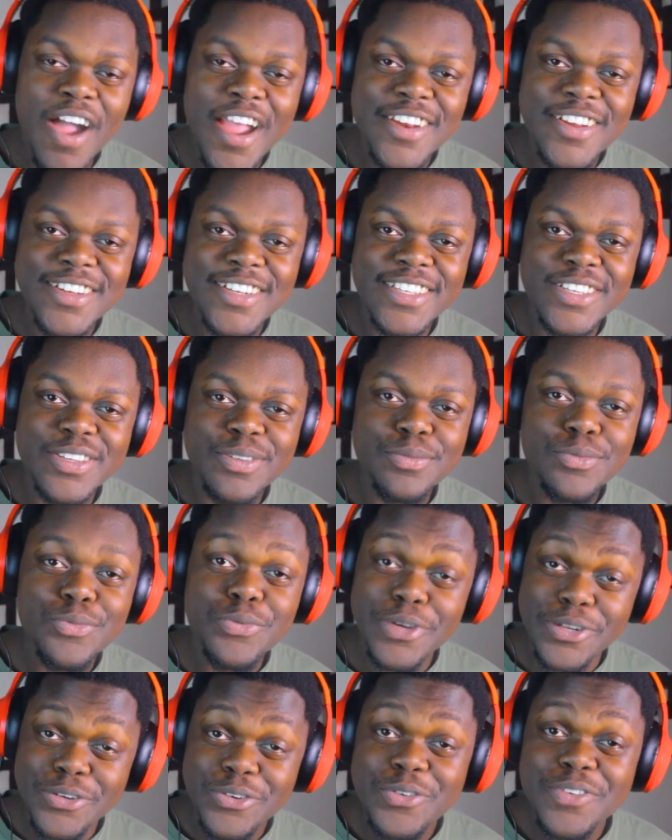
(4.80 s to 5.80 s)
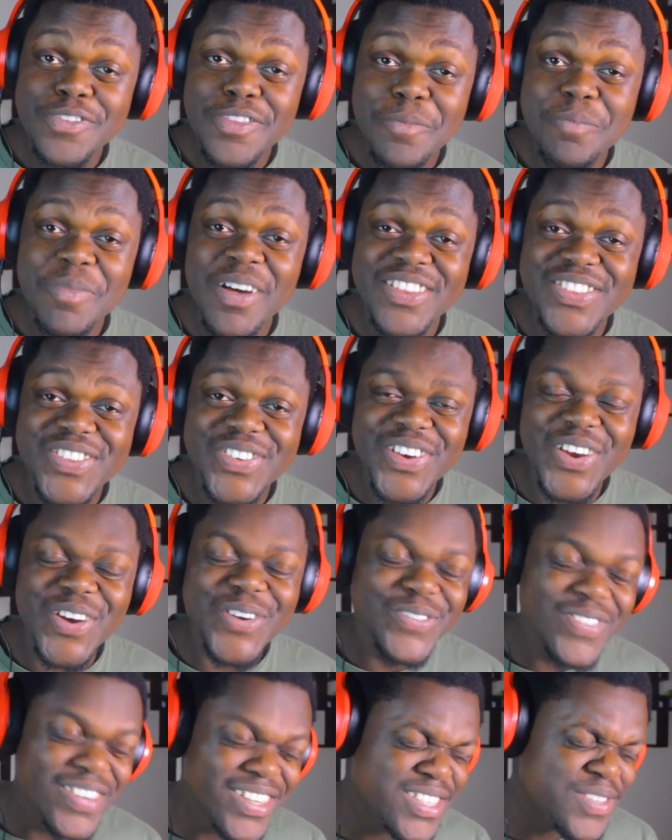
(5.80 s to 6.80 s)
finally, we are doing the part 3
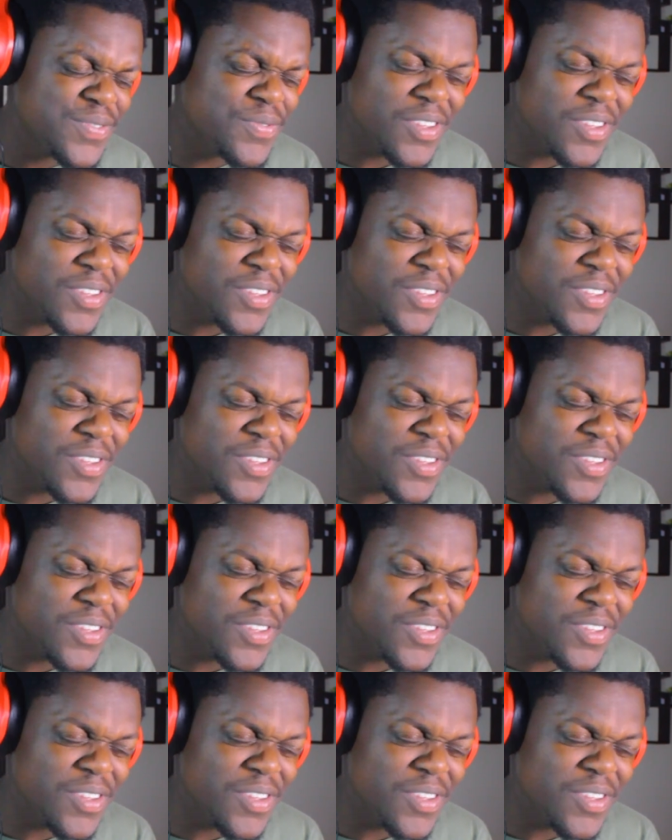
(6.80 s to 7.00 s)
of this